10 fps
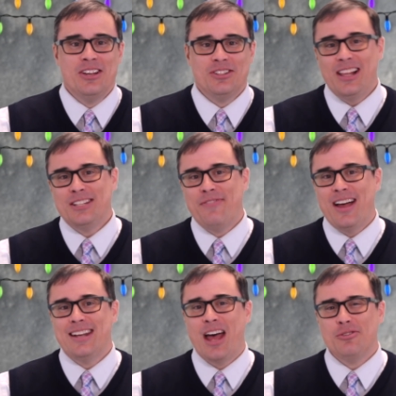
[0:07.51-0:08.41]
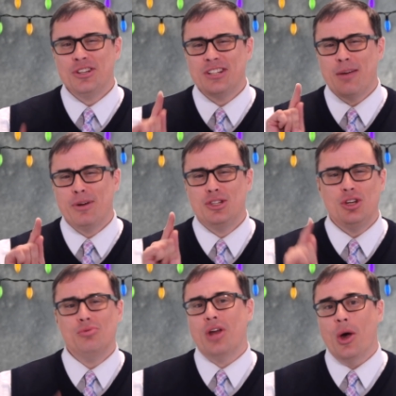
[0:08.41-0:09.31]
So let's find out just how much
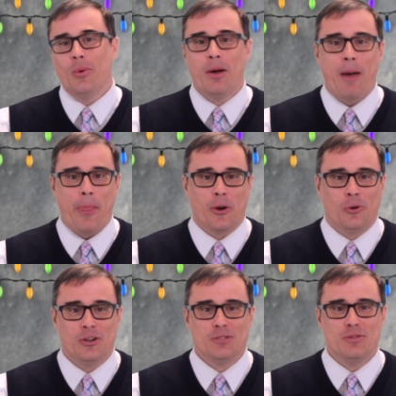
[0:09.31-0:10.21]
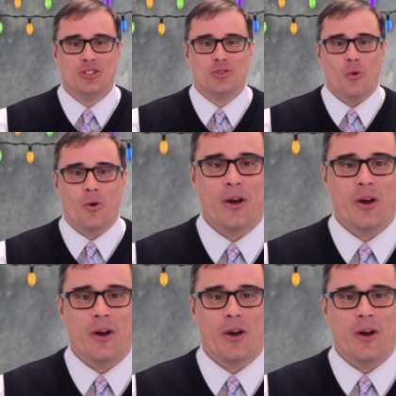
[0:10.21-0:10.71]
you know about the Christmas story.